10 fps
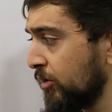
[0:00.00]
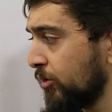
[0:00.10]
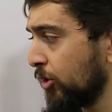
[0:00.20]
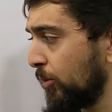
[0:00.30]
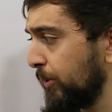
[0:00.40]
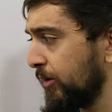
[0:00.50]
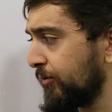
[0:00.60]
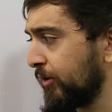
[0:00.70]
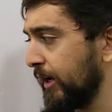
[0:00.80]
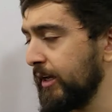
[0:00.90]
don't be
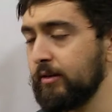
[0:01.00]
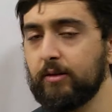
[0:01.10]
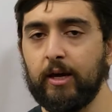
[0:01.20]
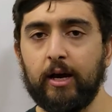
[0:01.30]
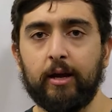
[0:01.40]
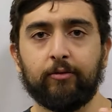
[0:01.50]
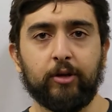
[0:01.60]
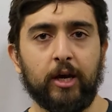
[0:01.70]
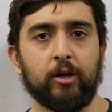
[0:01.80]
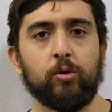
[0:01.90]
afraid that if
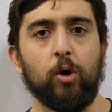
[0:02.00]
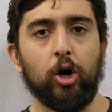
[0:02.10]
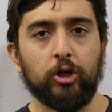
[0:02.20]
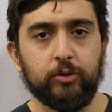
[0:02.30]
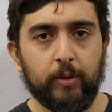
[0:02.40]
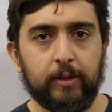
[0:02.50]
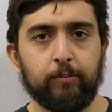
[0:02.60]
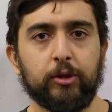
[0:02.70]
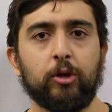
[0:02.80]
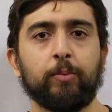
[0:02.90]
you can't go all the way
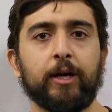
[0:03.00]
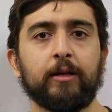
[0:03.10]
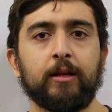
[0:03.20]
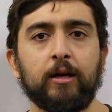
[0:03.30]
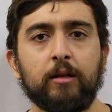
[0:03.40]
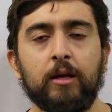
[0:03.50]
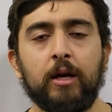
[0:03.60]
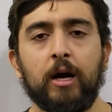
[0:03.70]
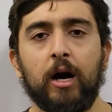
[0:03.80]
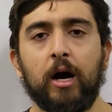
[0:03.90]
below parallel,
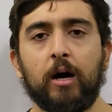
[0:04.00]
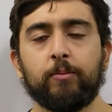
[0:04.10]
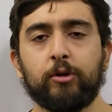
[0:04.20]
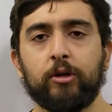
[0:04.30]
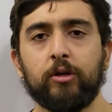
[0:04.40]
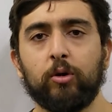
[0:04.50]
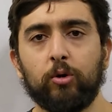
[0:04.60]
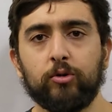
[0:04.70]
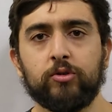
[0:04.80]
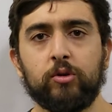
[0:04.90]
you can
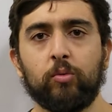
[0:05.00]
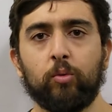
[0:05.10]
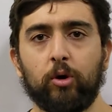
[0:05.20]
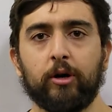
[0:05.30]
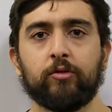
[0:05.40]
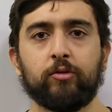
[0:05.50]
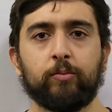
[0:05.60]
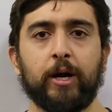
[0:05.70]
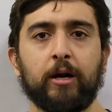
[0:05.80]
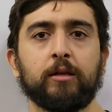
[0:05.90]
also work to
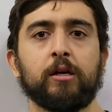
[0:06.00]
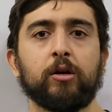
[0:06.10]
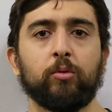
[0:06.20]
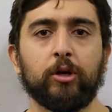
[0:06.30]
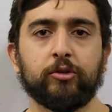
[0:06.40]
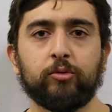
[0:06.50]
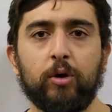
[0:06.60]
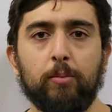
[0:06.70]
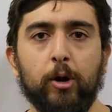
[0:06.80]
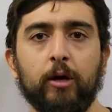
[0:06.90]
parallel, work
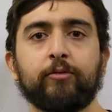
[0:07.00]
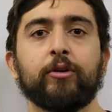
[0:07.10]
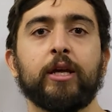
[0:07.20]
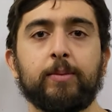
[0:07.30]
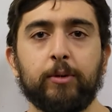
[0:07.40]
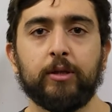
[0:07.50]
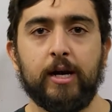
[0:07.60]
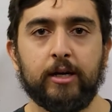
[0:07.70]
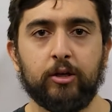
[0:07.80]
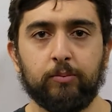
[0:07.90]
to a ball if you're keeping
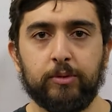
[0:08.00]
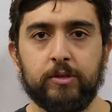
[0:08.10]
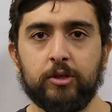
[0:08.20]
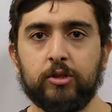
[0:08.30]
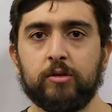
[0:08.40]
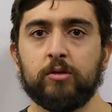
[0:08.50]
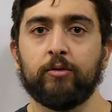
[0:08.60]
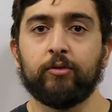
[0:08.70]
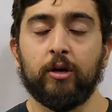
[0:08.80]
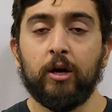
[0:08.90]
that good position. So
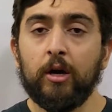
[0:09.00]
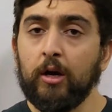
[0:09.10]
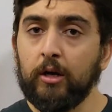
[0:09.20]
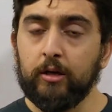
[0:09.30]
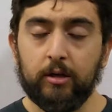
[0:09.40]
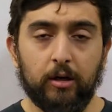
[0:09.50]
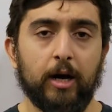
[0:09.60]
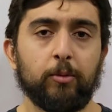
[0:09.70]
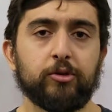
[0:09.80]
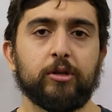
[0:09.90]
if your
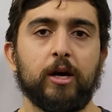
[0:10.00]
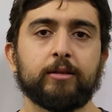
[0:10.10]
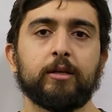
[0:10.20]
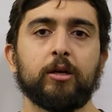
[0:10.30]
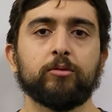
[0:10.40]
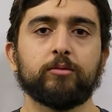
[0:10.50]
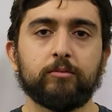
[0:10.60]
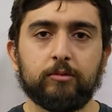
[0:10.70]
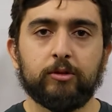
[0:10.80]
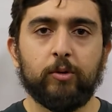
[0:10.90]
elbows are locked
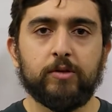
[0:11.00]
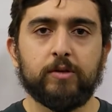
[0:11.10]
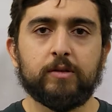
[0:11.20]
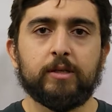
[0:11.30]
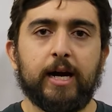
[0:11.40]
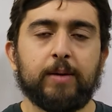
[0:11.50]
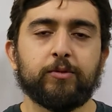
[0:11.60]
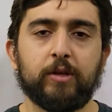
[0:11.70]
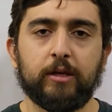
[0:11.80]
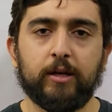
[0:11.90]
out, squeezing the
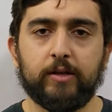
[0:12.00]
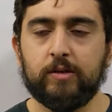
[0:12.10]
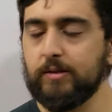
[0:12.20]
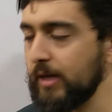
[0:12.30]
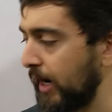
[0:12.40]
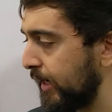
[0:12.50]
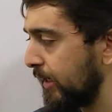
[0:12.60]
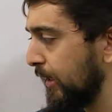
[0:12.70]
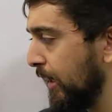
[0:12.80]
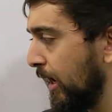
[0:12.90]
scap, staying nice and tight,